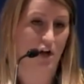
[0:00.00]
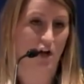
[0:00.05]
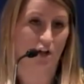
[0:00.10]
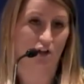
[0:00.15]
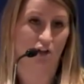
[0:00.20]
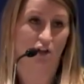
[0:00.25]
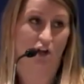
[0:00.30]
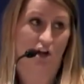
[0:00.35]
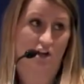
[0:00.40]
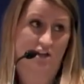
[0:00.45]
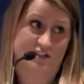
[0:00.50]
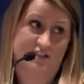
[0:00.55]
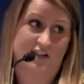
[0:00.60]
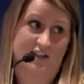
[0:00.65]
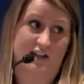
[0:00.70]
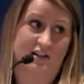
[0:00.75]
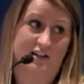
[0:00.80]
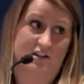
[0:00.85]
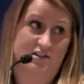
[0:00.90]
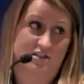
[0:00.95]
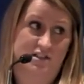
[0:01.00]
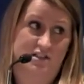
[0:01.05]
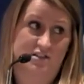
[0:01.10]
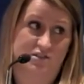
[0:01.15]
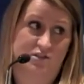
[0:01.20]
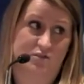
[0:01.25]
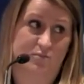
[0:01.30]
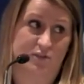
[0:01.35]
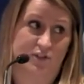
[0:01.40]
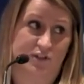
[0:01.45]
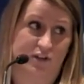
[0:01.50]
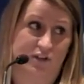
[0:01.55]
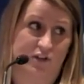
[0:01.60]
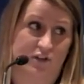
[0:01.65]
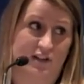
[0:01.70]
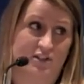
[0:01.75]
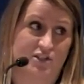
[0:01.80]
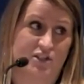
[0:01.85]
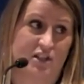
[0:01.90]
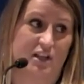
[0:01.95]
alongside our sister bureau,
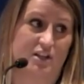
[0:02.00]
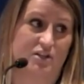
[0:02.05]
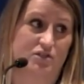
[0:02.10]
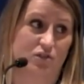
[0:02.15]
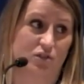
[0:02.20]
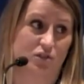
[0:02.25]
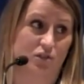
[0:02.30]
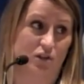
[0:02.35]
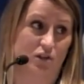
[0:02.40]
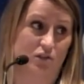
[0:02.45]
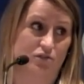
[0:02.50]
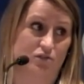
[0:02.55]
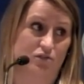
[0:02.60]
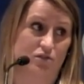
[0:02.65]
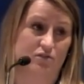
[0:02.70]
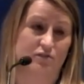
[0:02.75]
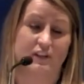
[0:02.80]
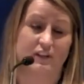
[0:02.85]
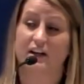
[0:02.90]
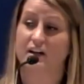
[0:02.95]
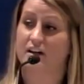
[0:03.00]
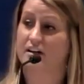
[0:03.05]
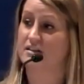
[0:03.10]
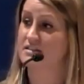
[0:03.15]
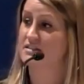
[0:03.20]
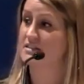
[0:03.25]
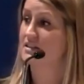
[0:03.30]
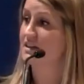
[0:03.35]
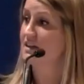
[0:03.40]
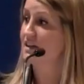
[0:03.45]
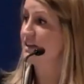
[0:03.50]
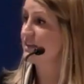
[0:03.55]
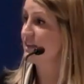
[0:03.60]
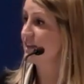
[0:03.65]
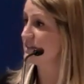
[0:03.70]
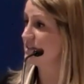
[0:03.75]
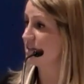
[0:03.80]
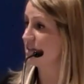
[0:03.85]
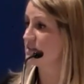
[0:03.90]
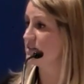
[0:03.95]
Educational and Cultural Affairs,
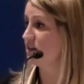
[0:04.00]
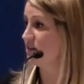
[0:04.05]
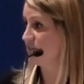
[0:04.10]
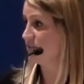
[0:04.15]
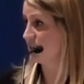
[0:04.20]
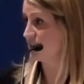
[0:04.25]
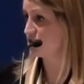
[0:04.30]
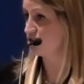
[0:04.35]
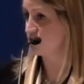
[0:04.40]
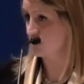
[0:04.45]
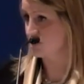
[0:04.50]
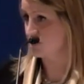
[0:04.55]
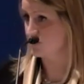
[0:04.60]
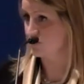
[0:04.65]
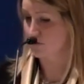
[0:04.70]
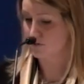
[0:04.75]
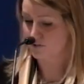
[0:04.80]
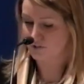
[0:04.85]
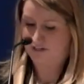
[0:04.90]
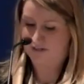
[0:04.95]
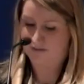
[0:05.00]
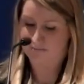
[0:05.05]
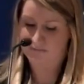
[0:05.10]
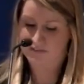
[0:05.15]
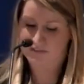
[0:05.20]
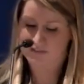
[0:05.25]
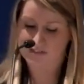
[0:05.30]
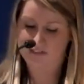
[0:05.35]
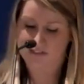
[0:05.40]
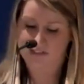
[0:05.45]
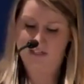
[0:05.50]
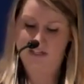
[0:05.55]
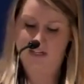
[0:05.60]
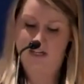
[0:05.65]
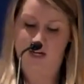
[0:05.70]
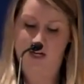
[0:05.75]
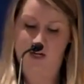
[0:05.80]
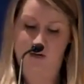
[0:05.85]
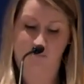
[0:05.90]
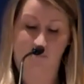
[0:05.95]
that does all of the exchange programs.
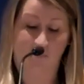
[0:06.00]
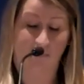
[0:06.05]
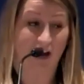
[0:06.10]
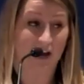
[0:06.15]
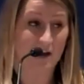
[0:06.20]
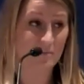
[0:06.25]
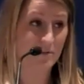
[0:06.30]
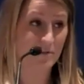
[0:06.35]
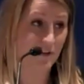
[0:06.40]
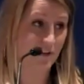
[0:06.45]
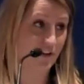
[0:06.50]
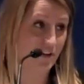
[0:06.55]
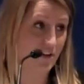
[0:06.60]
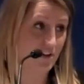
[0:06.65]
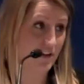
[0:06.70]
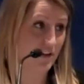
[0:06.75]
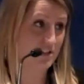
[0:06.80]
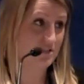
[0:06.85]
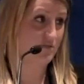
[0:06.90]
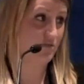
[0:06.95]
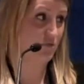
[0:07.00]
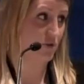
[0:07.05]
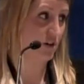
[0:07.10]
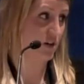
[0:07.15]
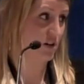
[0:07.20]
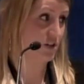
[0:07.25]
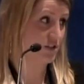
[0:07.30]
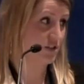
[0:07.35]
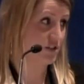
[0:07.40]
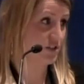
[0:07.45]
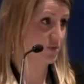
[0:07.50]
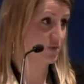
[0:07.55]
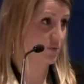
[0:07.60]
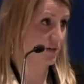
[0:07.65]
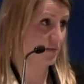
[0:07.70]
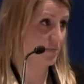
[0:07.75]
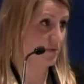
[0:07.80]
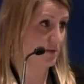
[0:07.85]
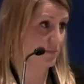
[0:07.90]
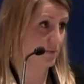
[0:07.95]
My bureau has
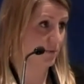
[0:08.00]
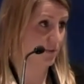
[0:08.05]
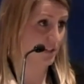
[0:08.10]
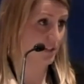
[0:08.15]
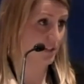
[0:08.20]
420 people